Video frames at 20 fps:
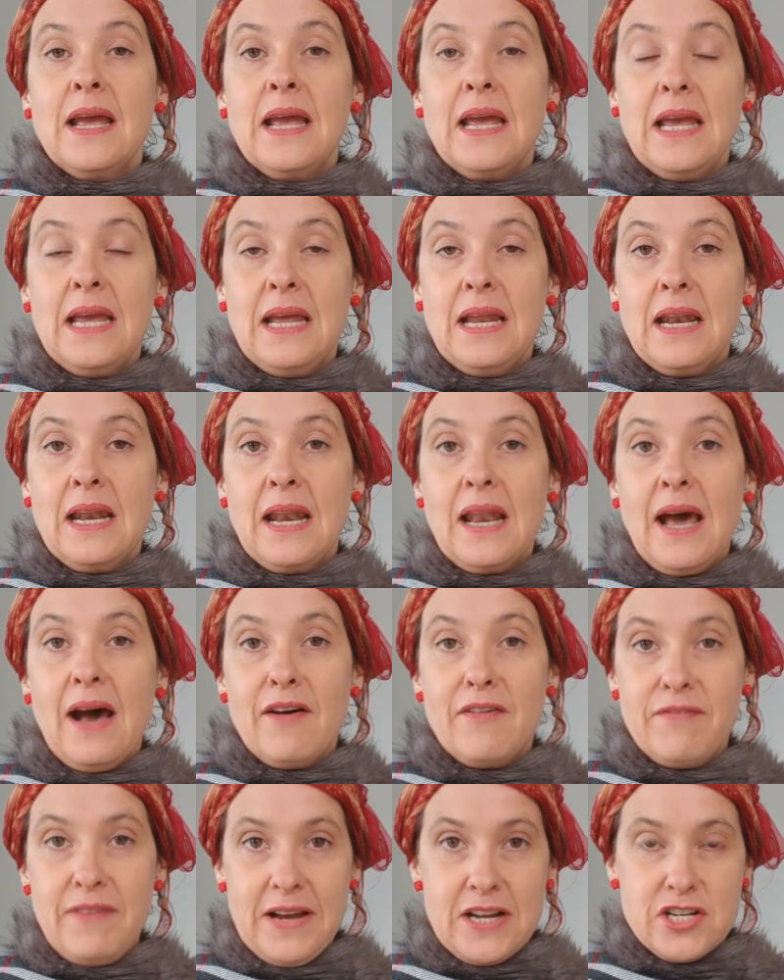in a
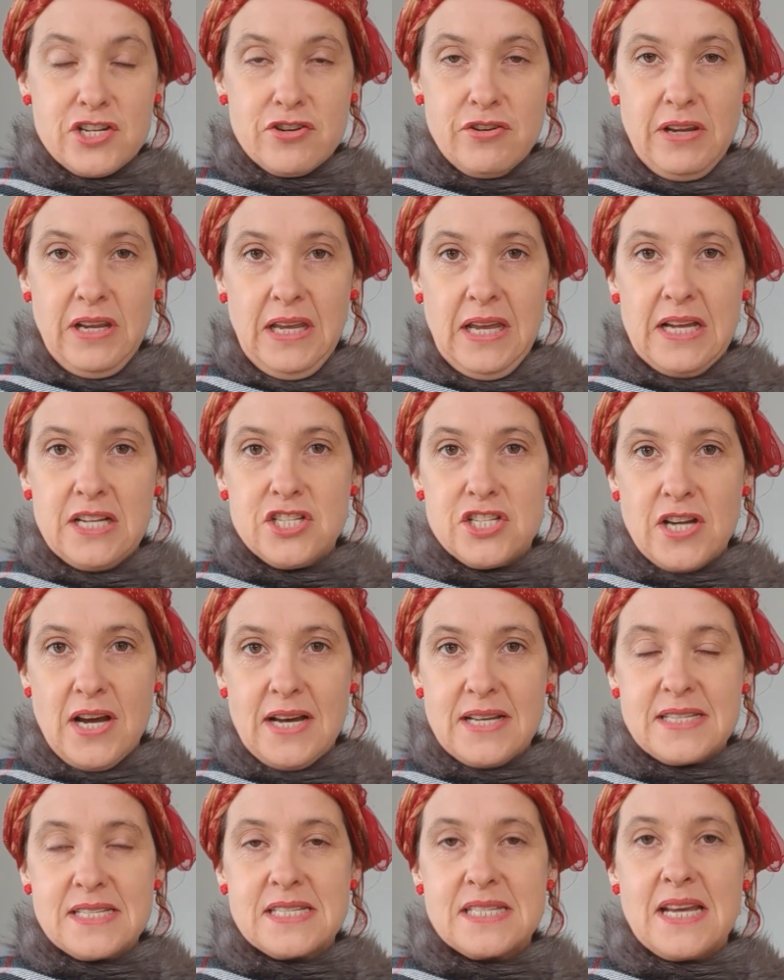factory
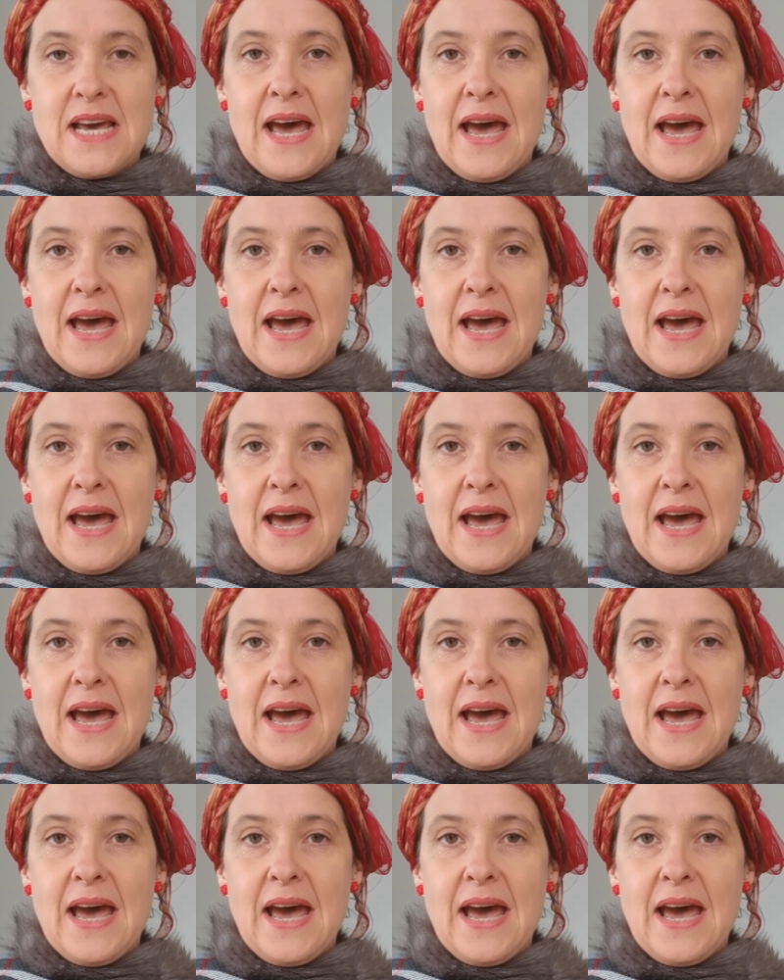just